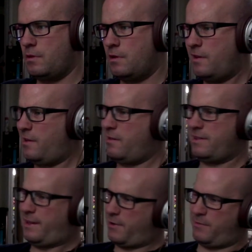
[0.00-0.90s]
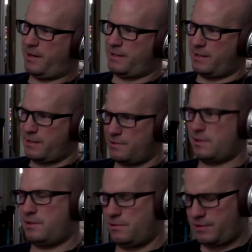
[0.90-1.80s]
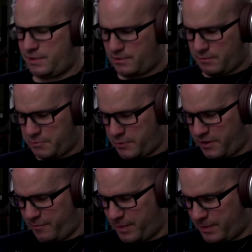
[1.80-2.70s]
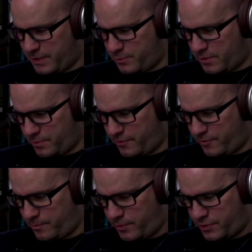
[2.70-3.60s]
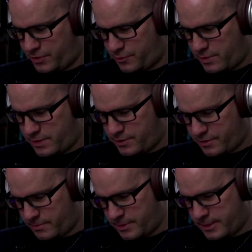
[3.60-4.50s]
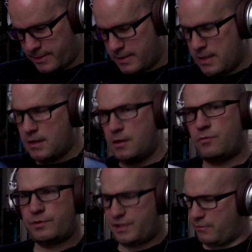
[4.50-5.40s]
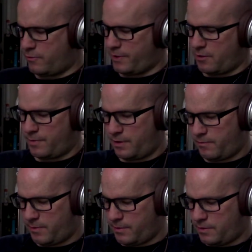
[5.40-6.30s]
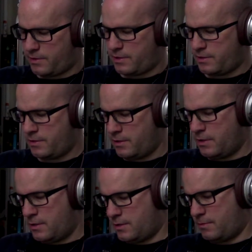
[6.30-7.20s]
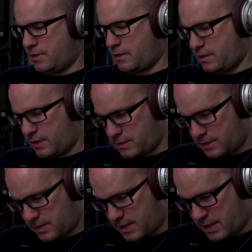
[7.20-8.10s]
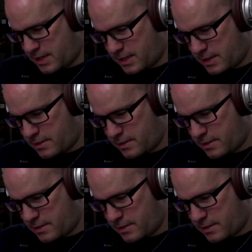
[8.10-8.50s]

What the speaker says: no, because that wouldn't make sense because it's still sealed. I was wondering if maybe that's where the proof of purchase was or something. We'll see when we open it. Maybe there's something on the inside.